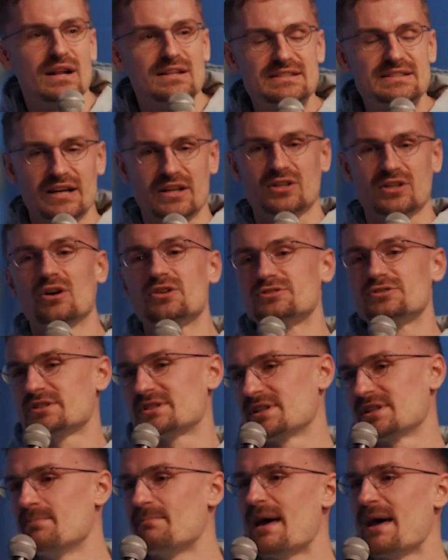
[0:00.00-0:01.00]
to get closer to
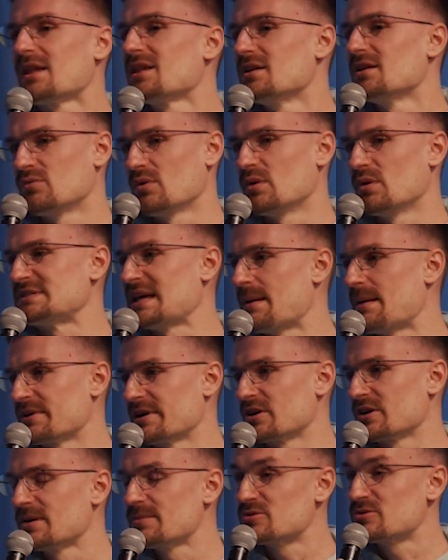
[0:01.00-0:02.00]
the metal of what was happening in
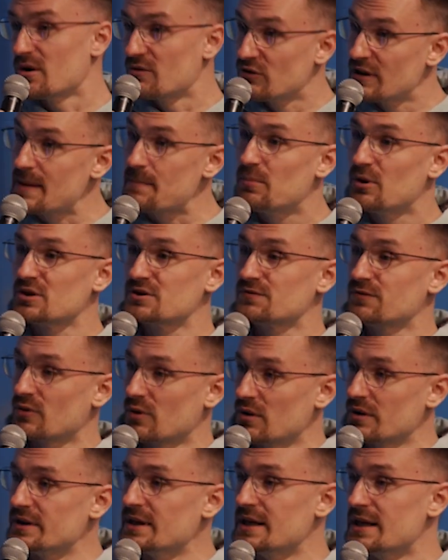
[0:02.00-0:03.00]
crypto and really push
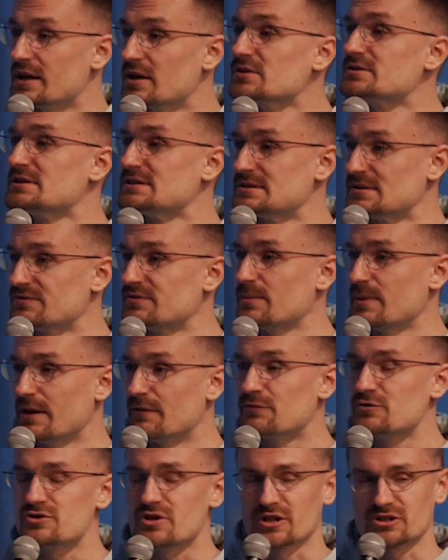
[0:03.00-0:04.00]
forward the ecosystem from an
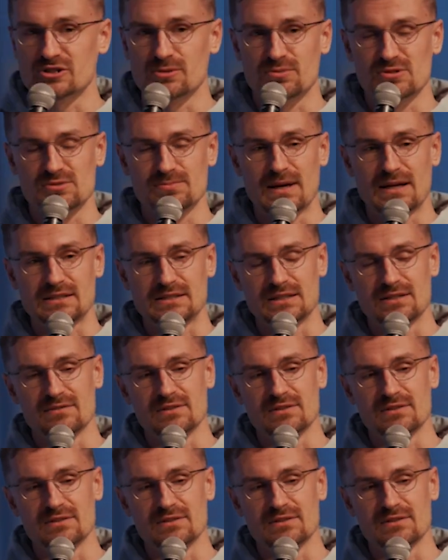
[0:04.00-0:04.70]
infrastructure perspective.